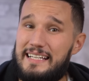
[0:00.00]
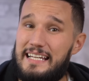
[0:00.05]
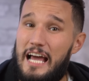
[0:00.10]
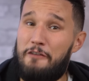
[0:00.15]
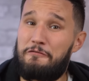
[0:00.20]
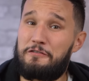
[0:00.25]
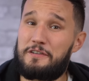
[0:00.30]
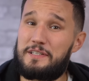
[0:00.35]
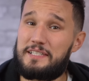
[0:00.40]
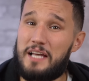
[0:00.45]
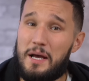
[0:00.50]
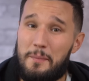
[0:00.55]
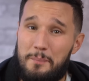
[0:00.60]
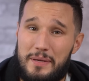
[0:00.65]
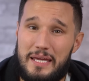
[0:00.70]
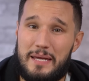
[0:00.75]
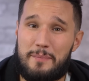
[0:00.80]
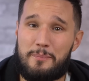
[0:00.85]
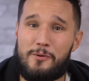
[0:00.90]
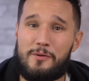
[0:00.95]
Now for some
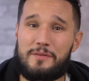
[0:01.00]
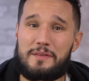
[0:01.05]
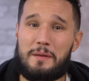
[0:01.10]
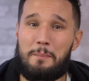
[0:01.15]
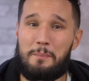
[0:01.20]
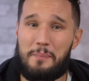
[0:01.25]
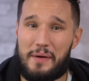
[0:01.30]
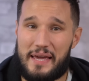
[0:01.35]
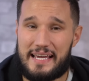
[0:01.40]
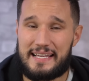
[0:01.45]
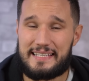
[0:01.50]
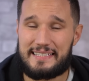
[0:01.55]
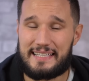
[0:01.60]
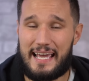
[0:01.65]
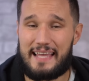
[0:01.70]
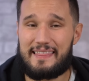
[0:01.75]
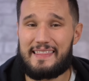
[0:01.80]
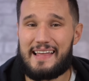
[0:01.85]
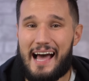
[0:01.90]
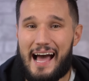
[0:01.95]
people, the bass
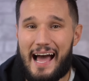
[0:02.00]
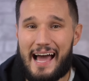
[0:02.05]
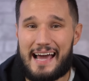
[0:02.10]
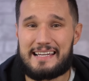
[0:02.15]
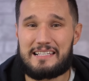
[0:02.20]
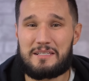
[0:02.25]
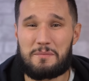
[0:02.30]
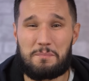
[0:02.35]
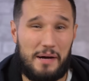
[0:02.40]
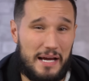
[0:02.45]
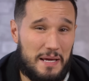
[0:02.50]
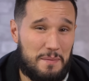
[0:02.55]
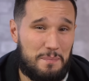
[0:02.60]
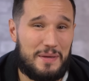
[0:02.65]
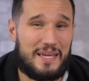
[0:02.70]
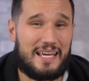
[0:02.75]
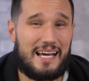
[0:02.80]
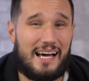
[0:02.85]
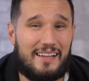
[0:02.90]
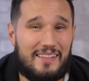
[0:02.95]
and the highs might be